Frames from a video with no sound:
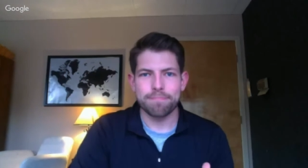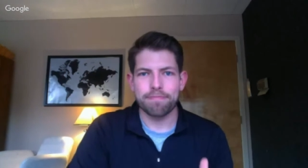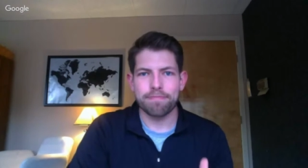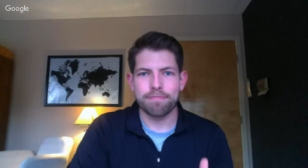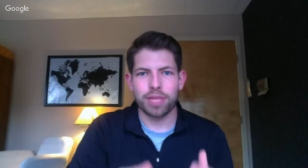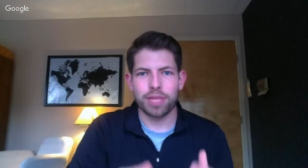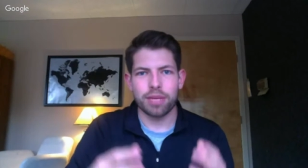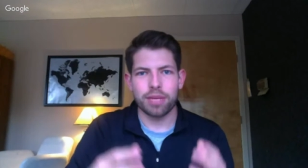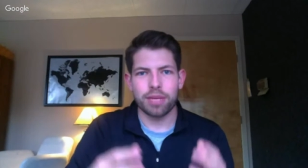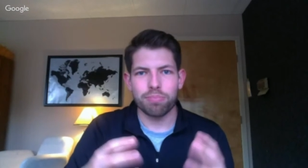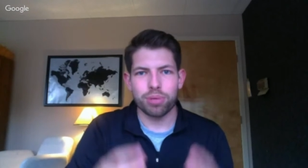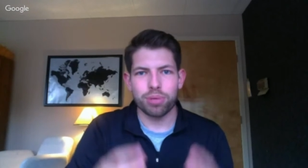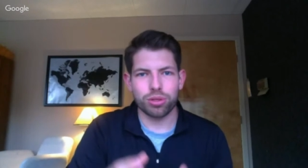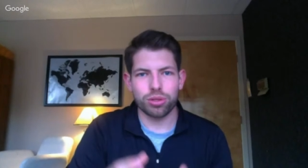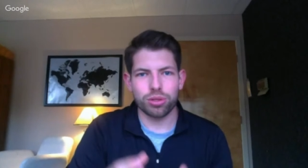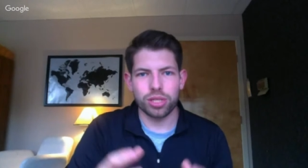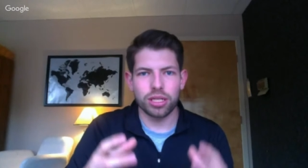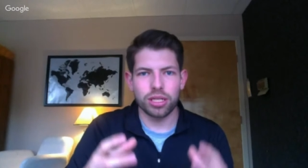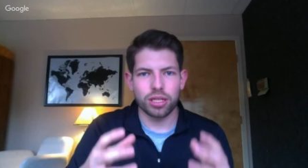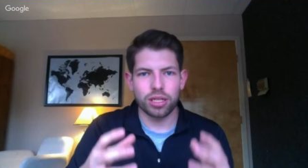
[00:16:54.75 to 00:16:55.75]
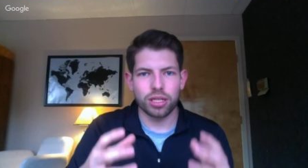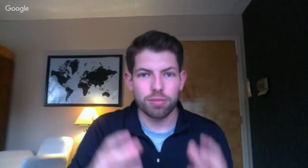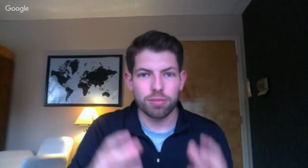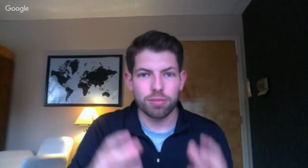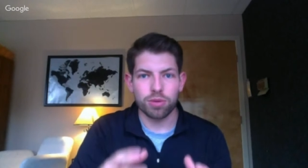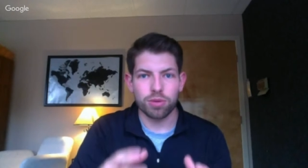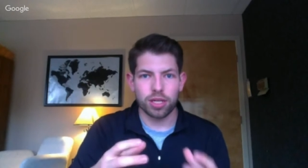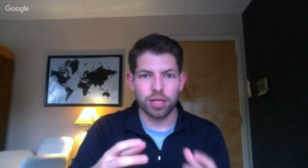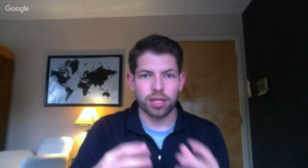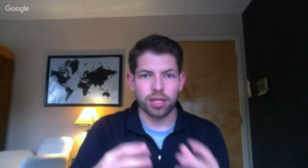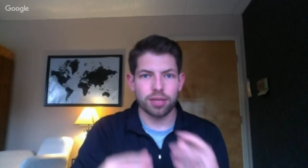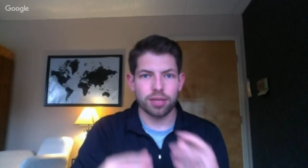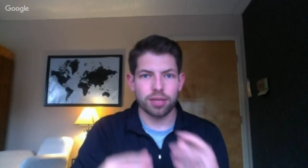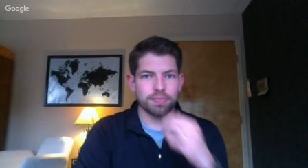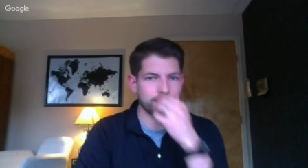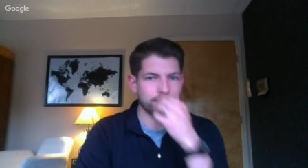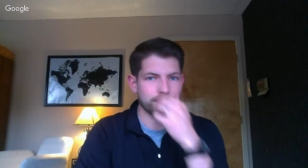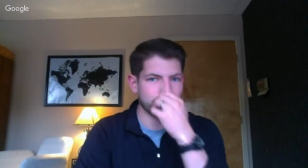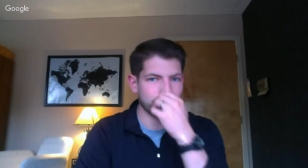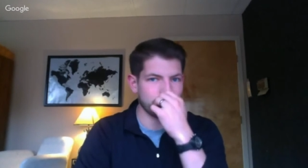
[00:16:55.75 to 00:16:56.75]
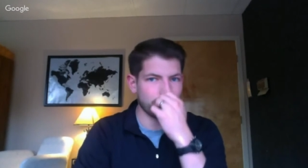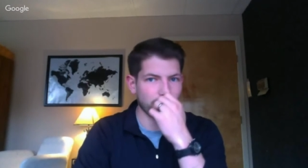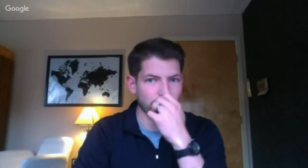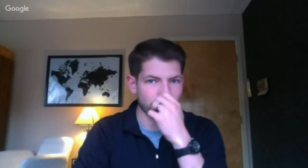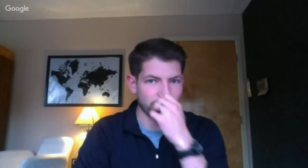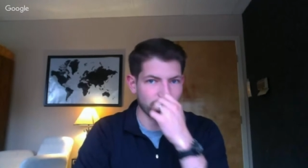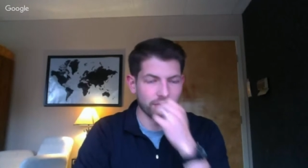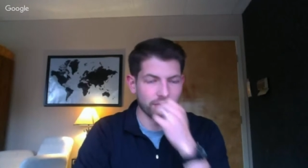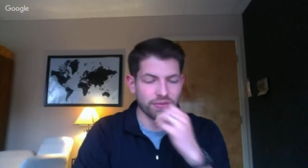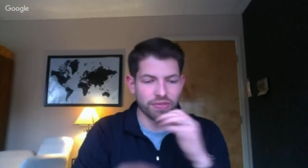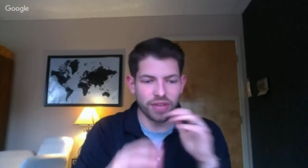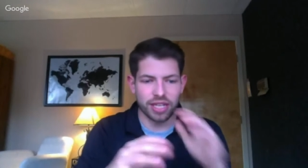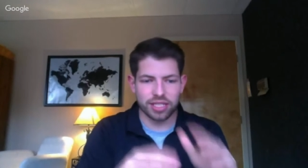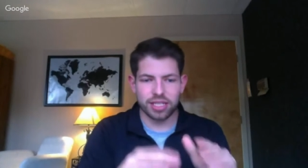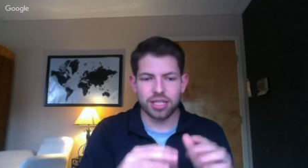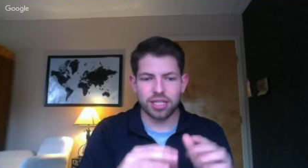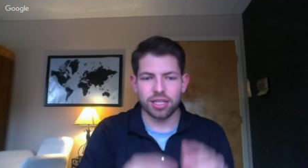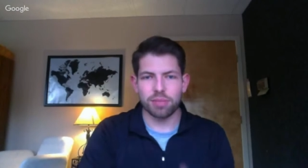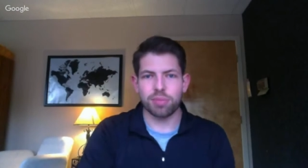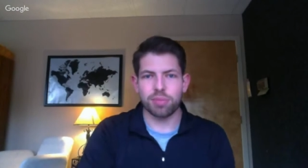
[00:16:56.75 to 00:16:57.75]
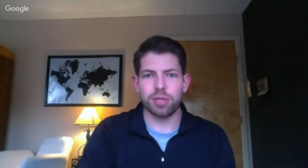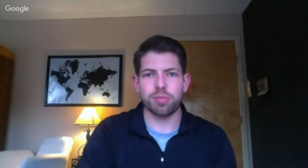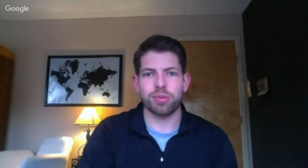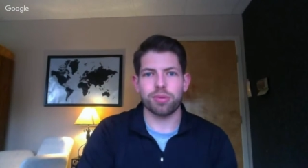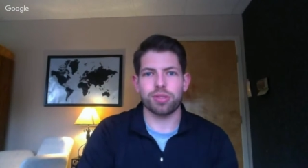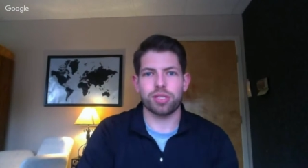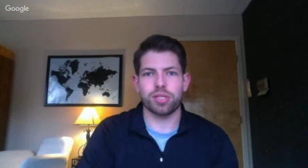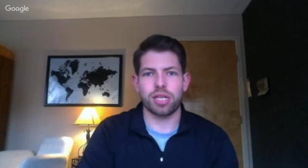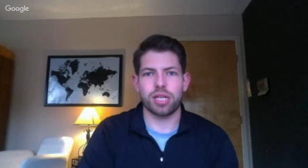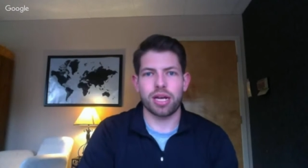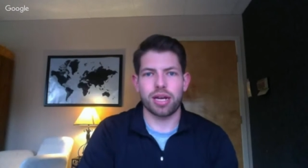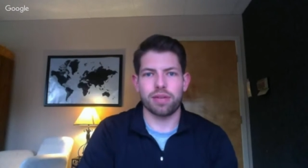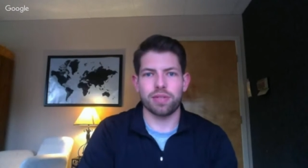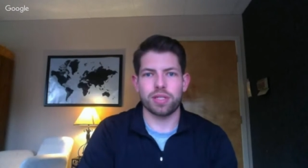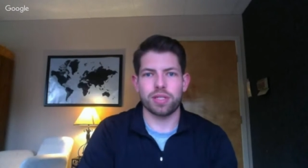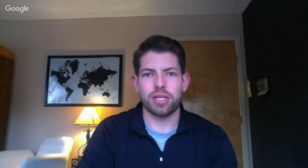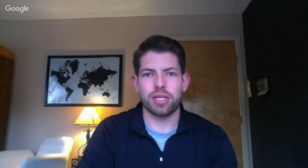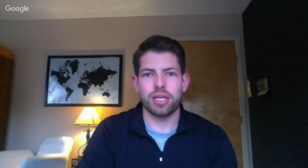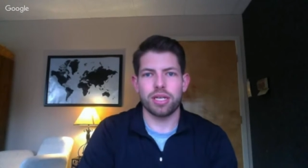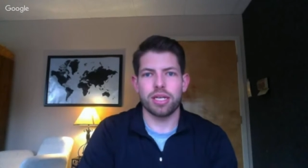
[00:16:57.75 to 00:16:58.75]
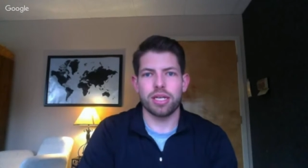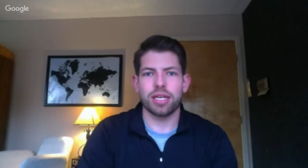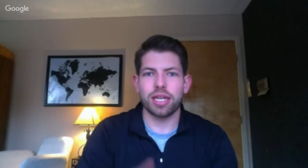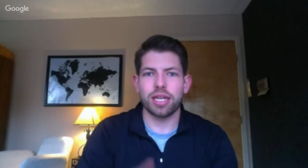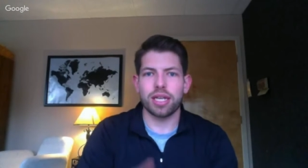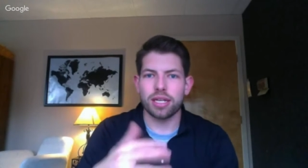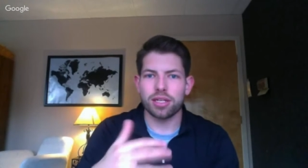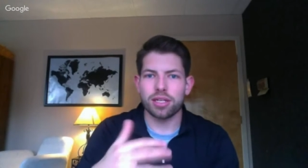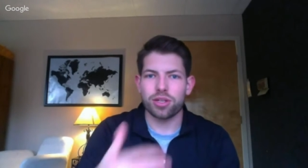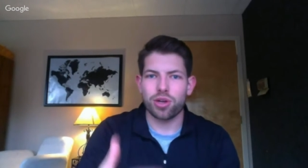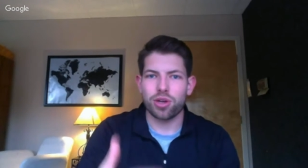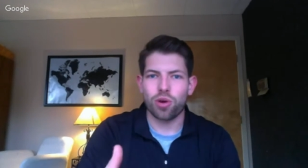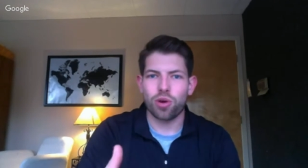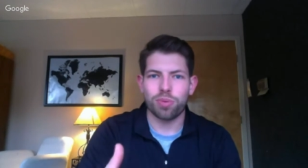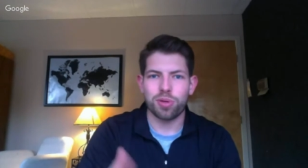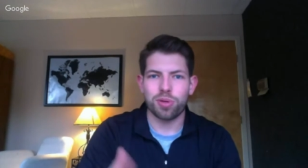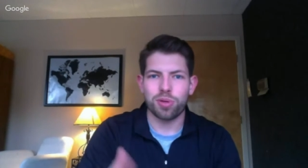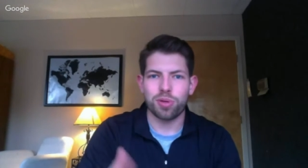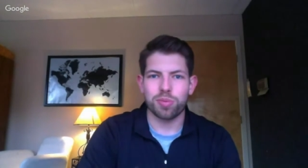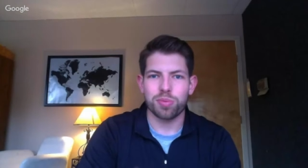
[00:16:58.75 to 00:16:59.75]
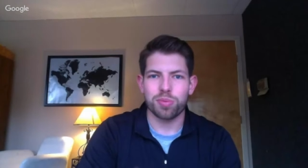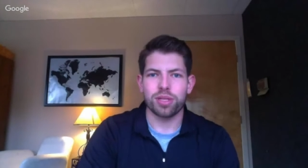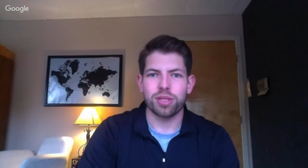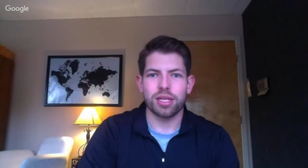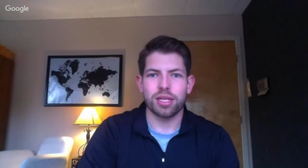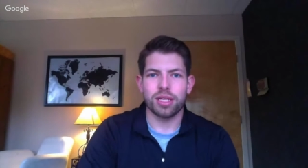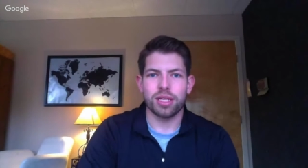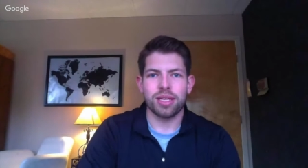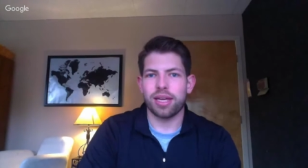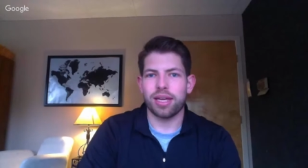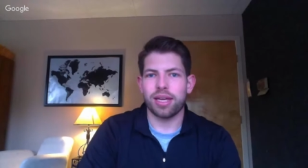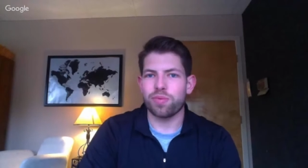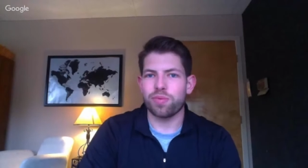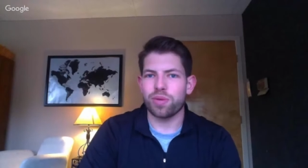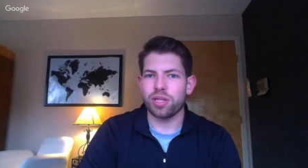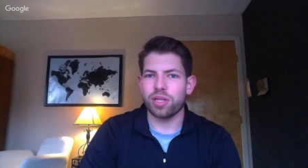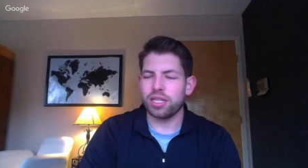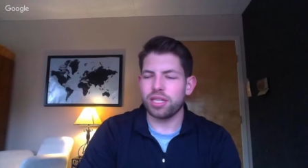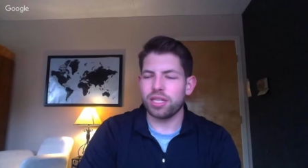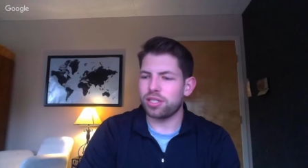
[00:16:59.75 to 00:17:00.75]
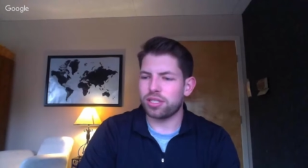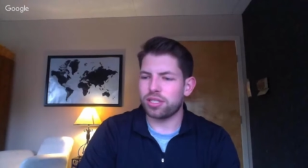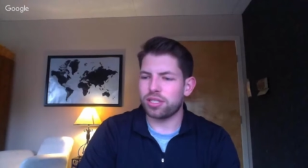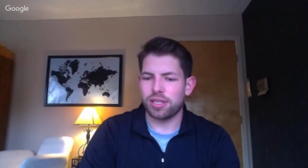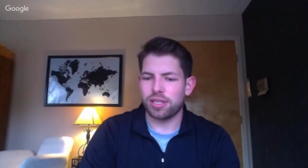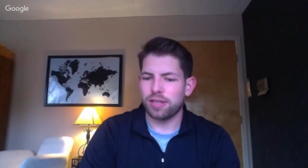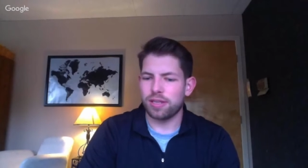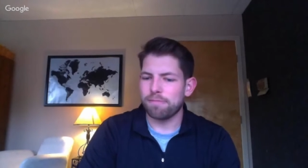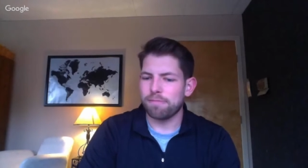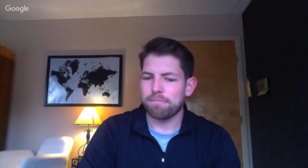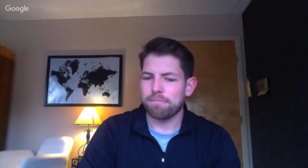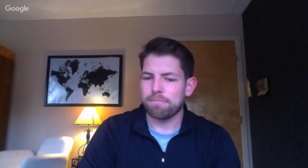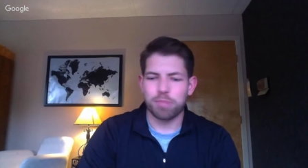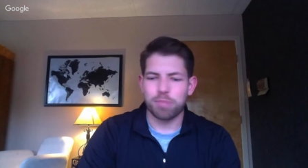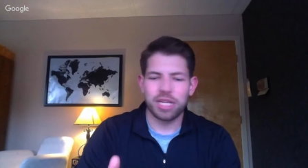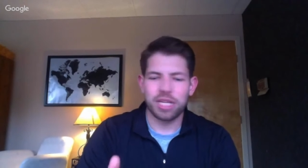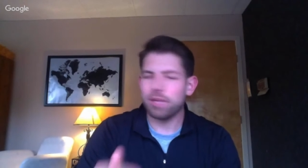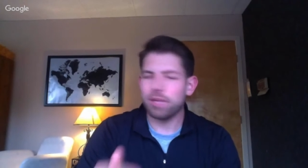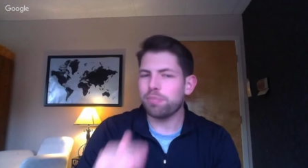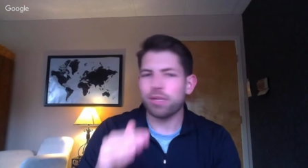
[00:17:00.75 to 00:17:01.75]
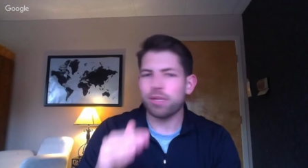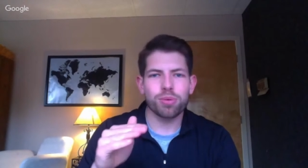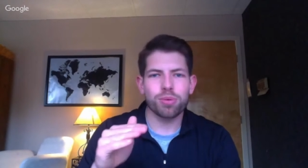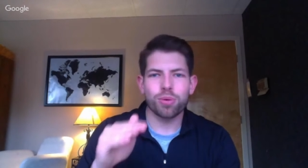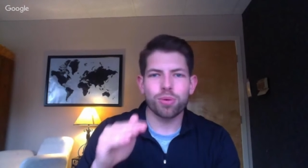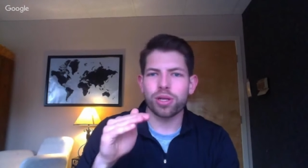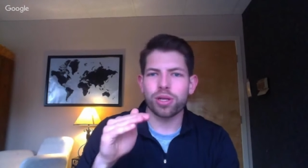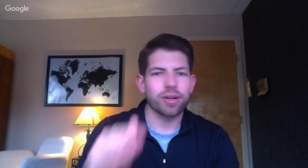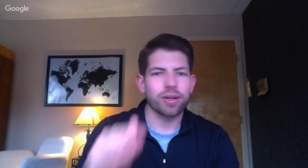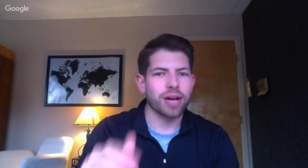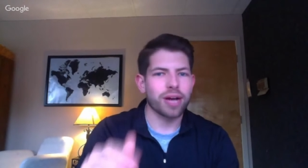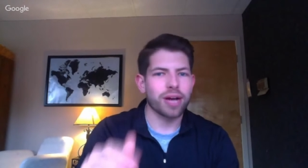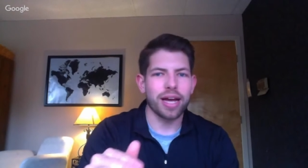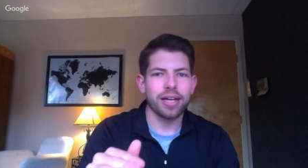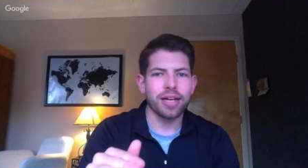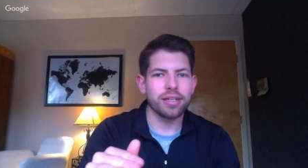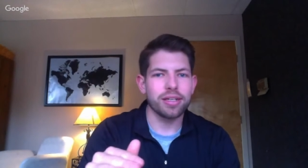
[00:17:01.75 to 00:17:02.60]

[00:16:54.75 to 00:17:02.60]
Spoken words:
in building community, of investing in people's lives, getting to know people, and really just meeting people where they're at,